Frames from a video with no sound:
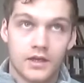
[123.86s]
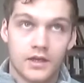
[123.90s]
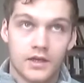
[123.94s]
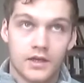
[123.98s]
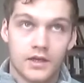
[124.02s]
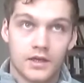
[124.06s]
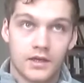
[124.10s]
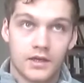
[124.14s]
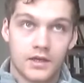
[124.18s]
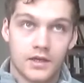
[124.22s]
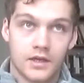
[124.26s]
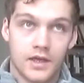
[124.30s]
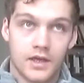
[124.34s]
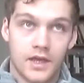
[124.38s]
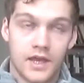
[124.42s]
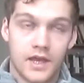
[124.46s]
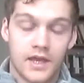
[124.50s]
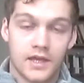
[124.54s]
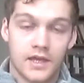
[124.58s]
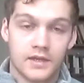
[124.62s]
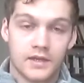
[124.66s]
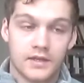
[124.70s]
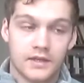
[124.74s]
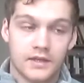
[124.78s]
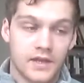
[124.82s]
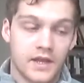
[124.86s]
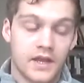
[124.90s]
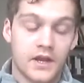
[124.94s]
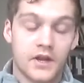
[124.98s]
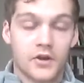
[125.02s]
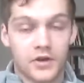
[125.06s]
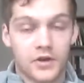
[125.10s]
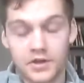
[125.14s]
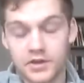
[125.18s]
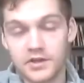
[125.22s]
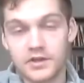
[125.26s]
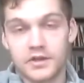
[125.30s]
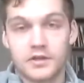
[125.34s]
and an
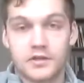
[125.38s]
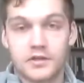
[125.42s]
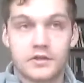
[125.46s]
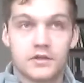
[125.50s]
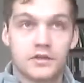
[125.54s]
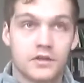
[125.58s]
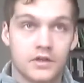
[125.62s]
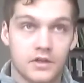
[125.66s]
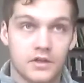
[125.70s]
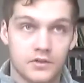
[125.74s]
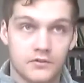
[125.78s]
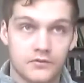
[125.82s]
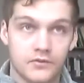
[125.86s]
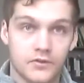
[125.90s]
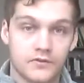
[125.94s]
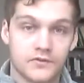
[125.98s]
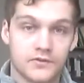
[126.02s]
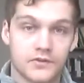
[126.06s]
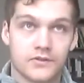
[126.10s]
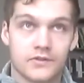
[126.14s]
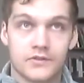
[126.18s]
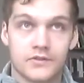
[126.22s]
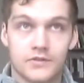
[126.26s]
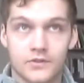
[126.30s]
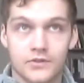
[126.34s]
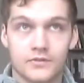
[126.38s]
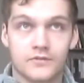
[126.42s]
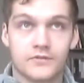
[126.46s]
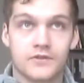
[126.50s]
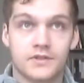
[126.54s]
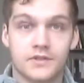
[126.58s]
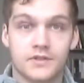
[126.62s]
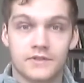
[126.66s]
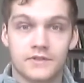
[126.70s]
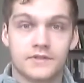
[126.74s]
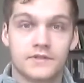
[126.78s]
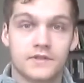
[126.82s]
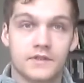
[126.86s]
area of certain
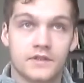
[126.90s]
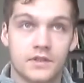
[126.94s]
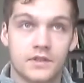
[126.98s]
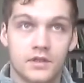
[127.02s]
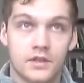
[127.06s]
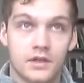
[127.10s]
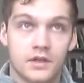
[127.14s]
surfaces